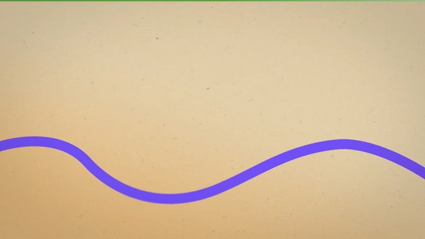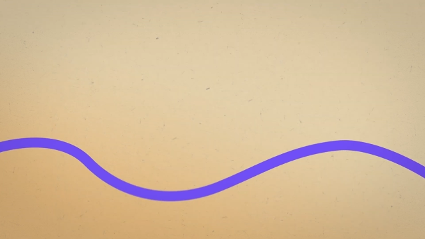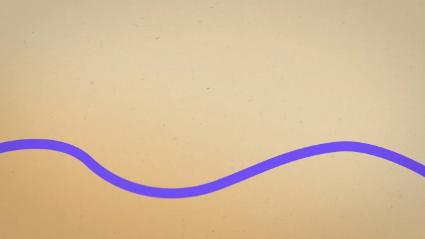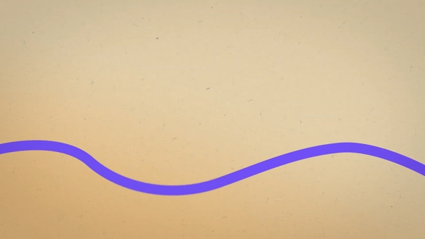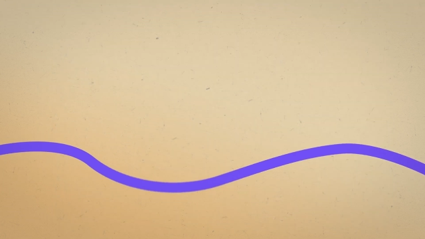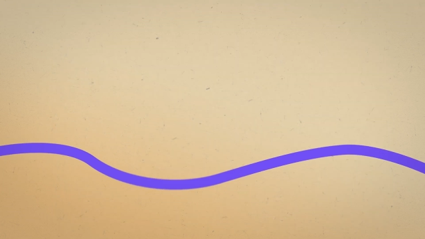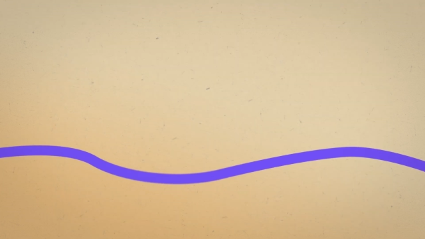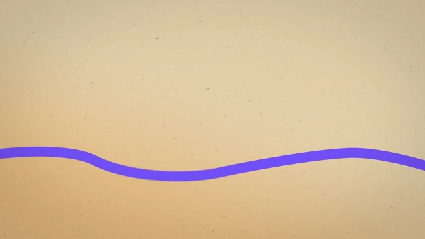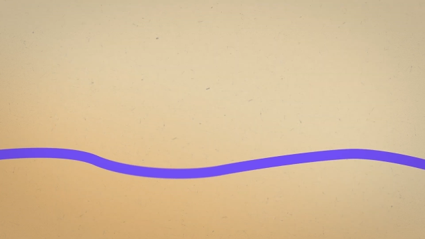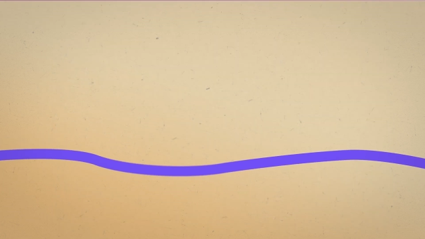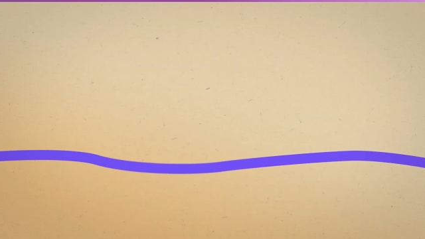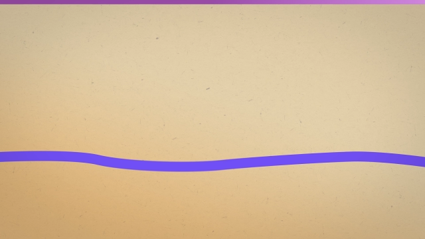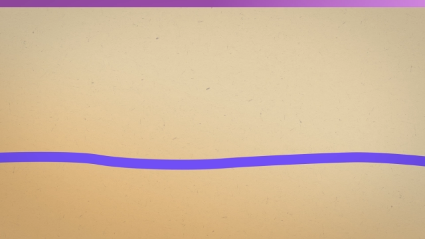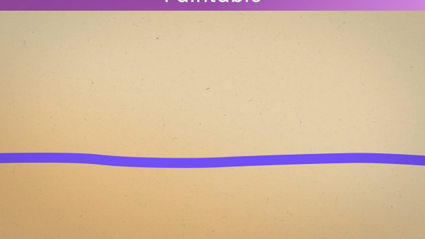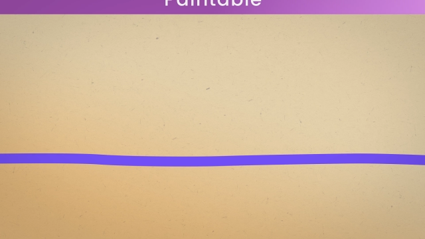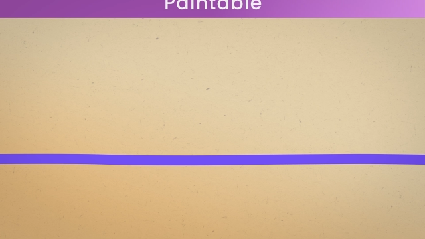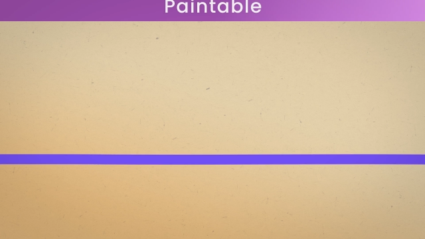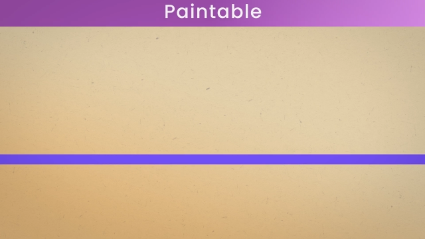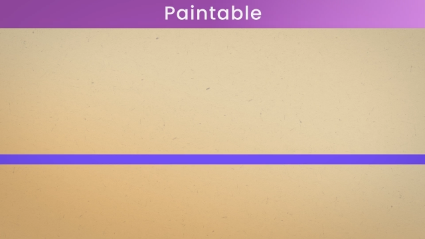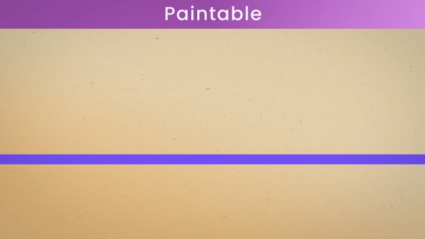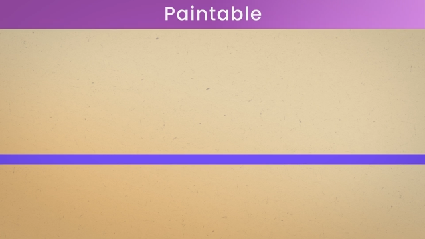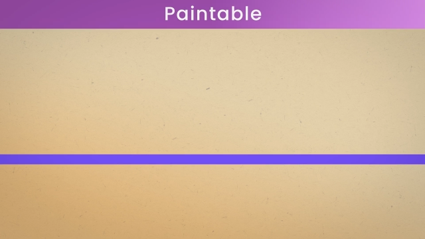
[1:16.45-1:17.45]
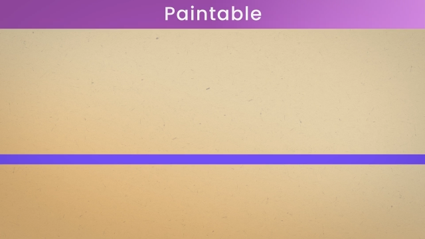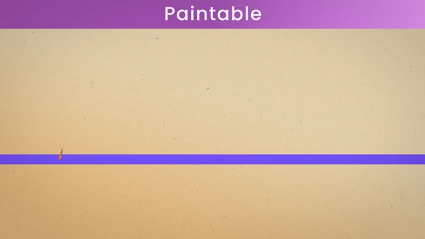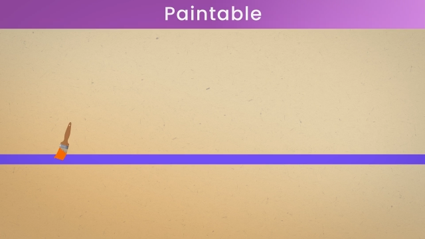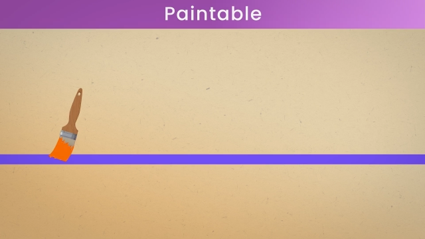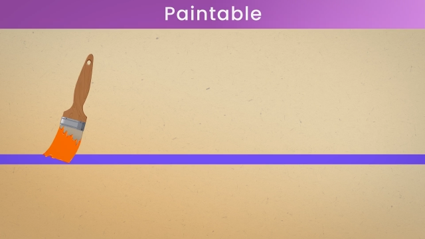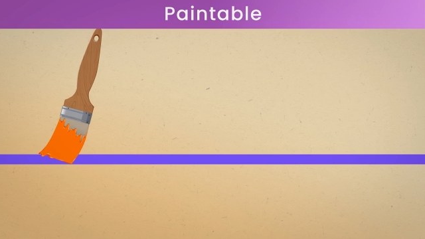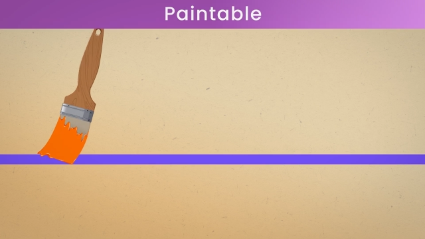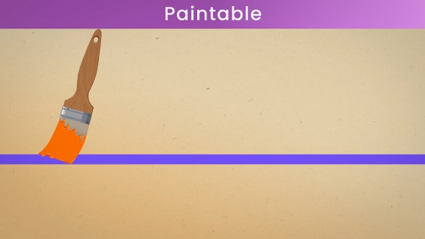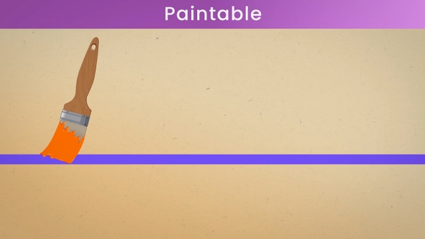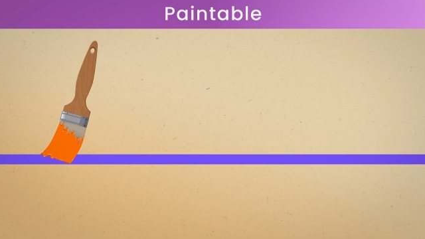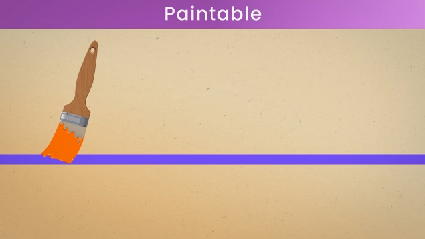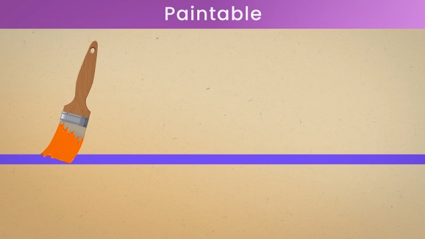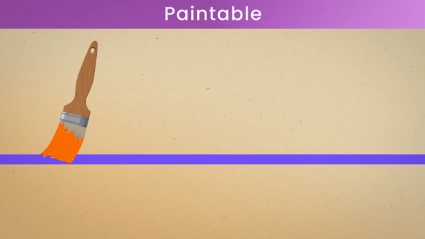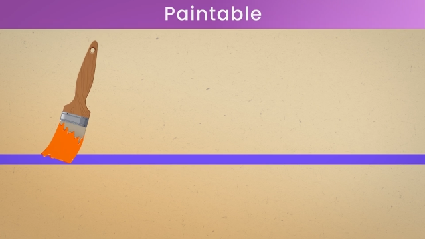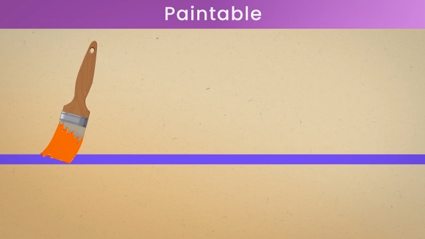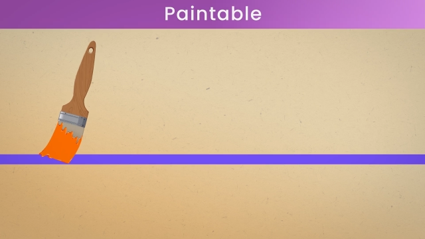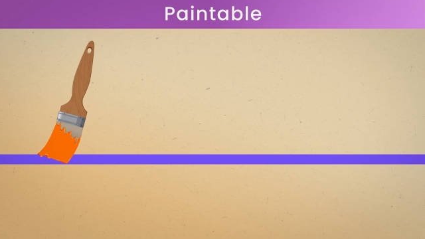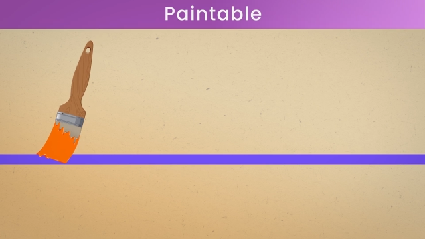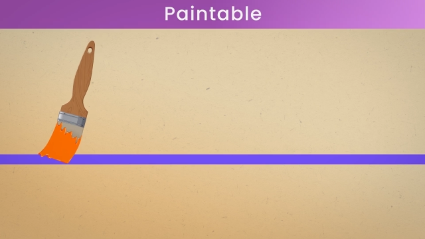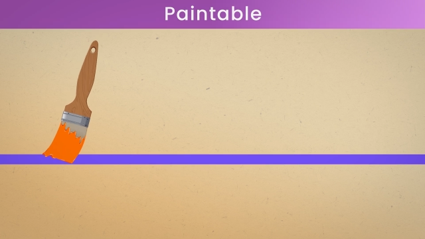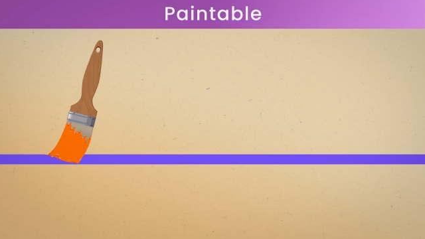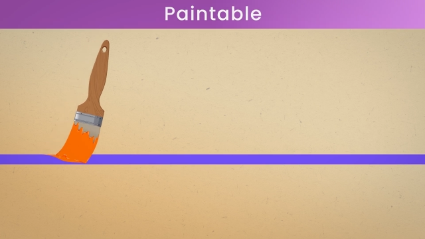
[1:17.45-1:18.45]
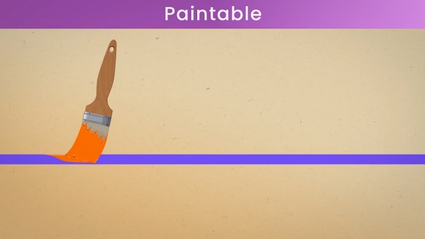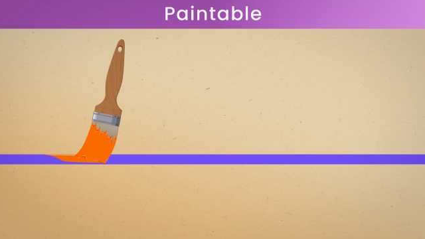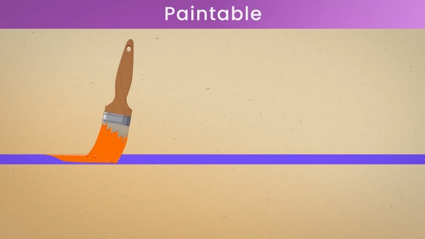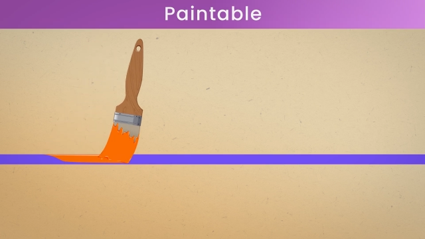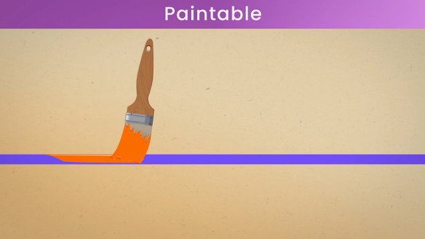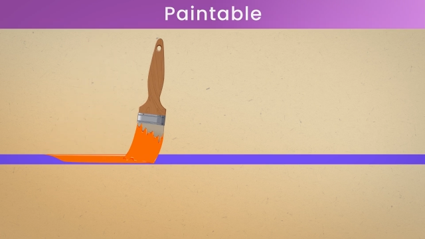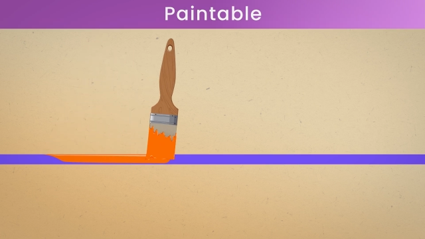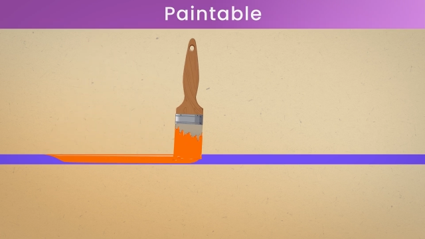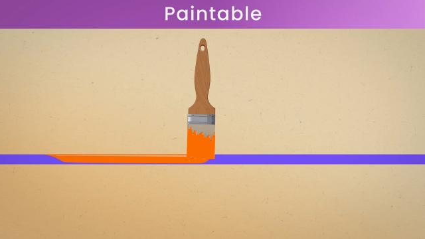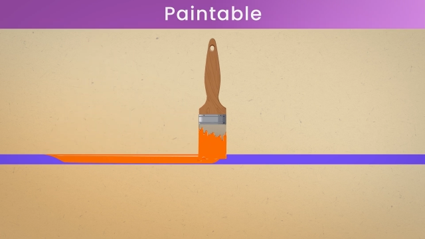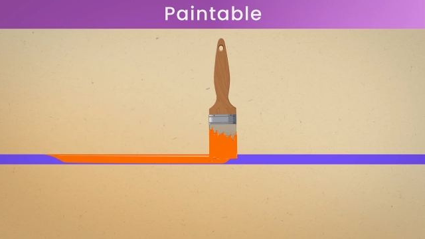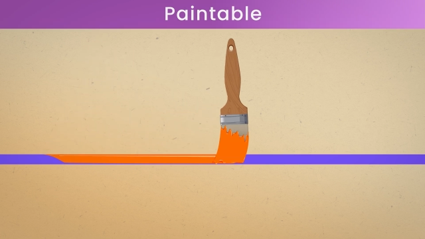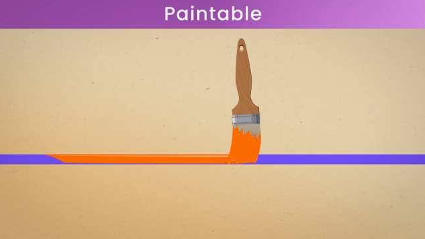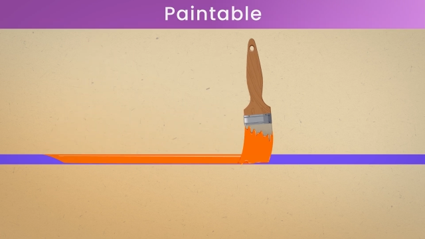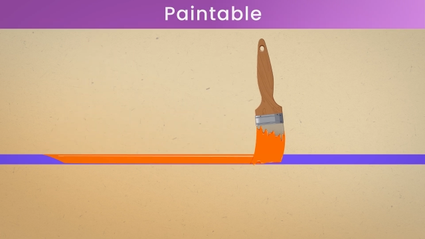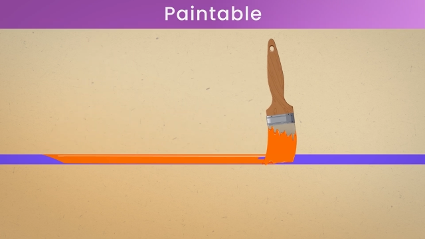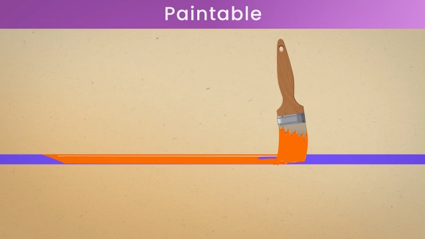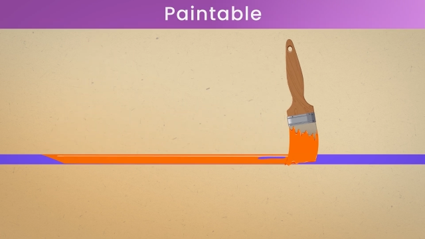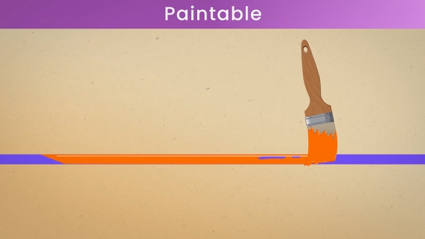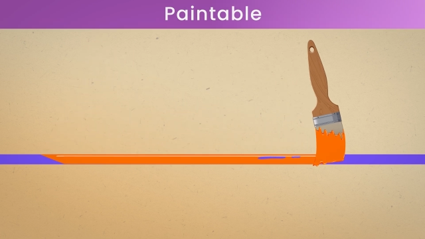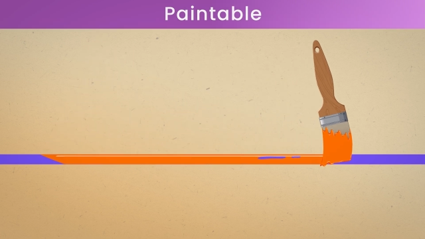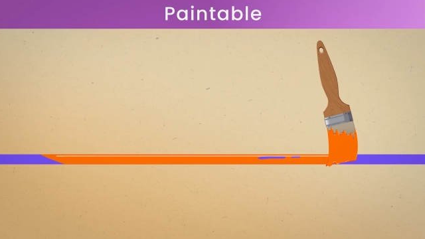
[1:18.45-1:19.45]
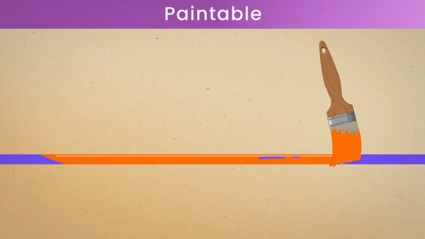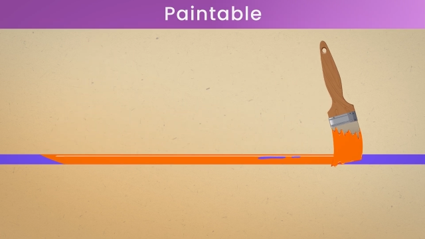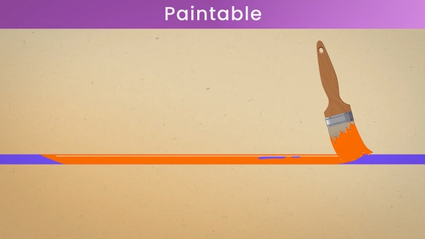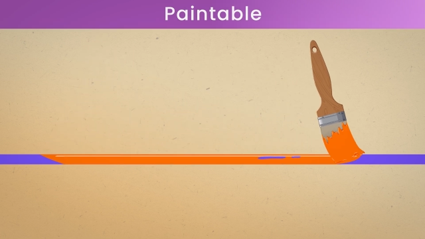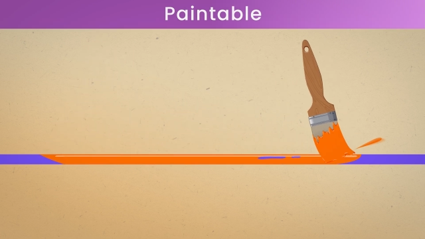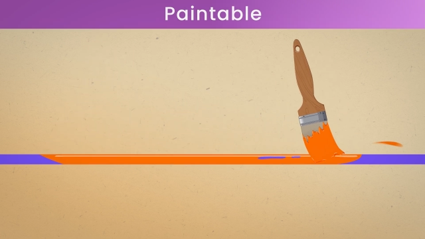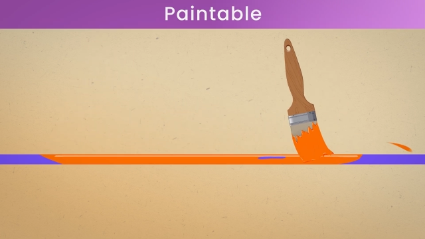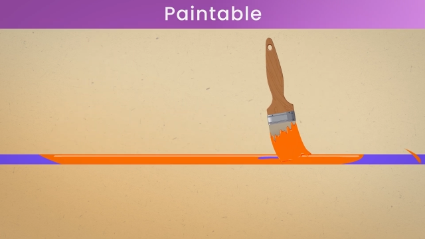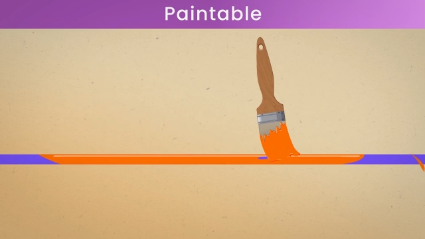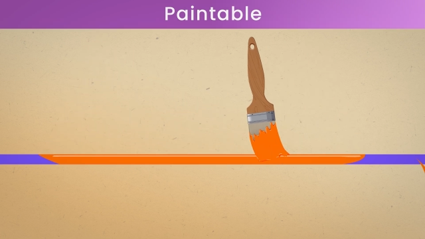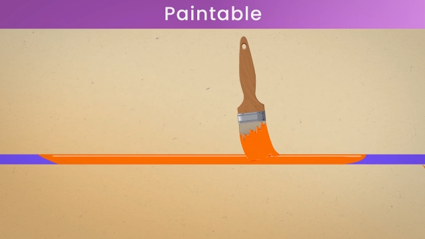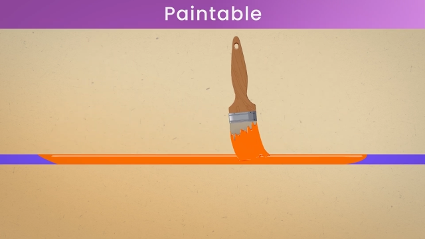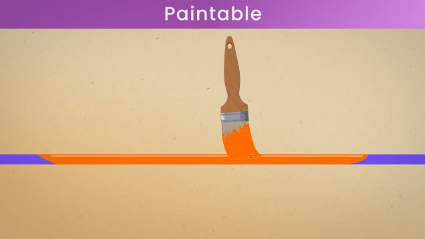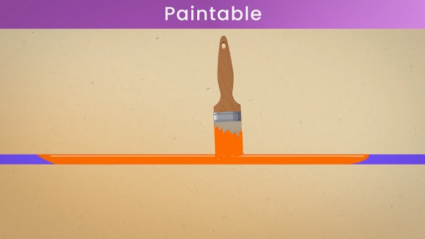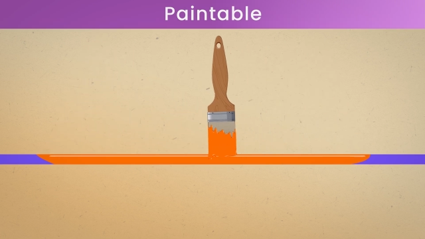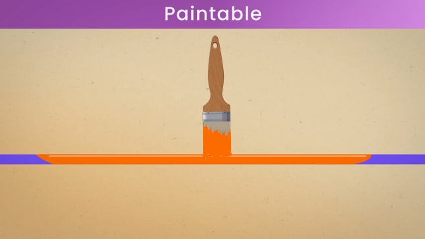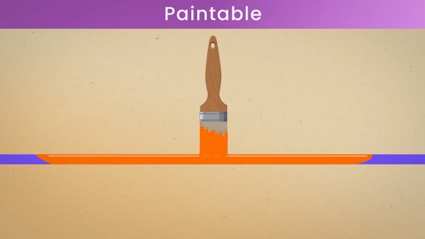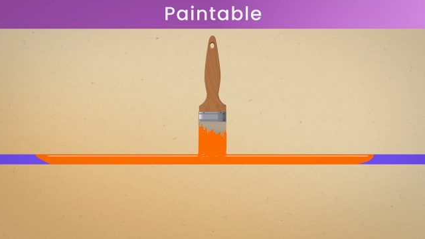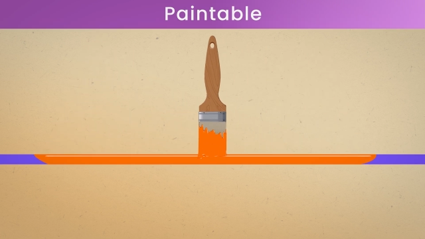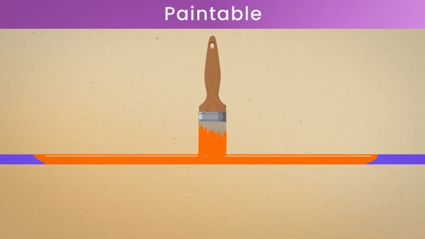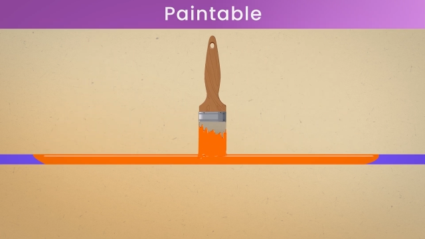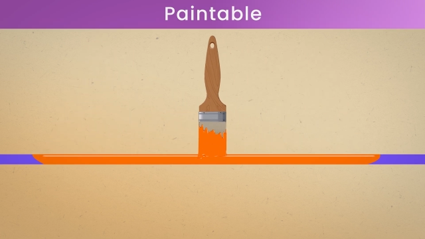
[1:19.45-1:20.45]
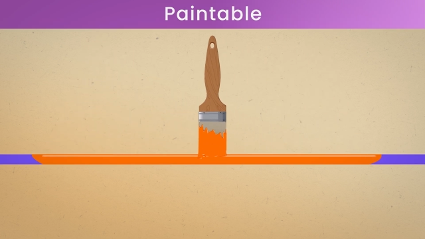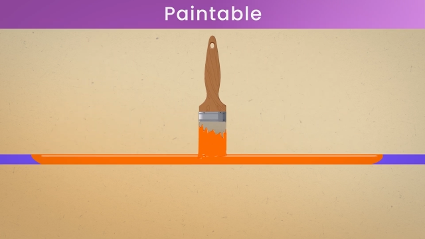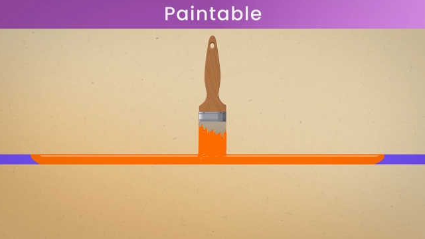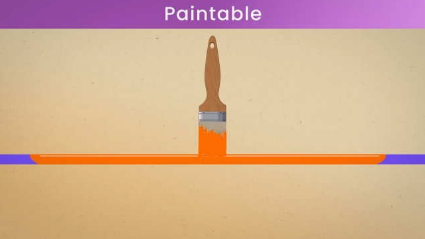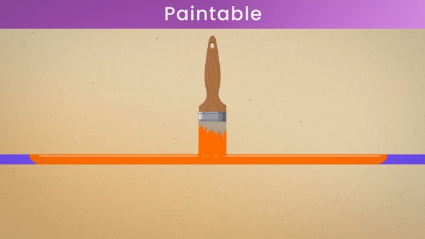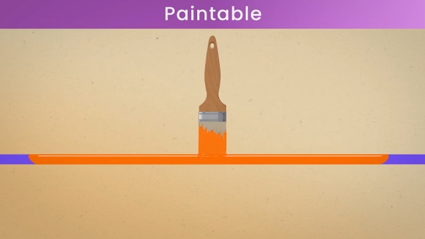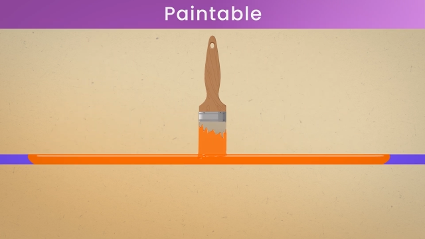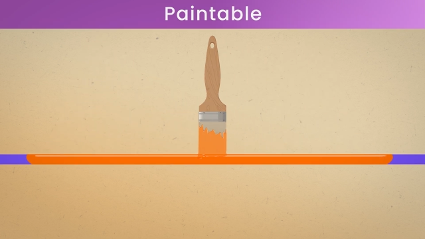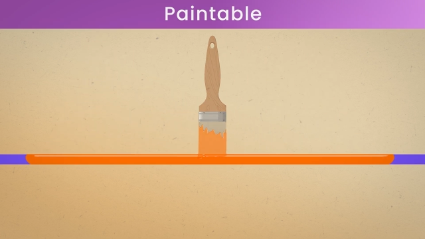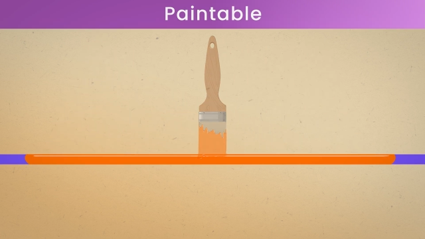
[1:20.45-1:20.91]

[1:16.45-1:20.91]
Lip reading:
[unreadable: no face in view]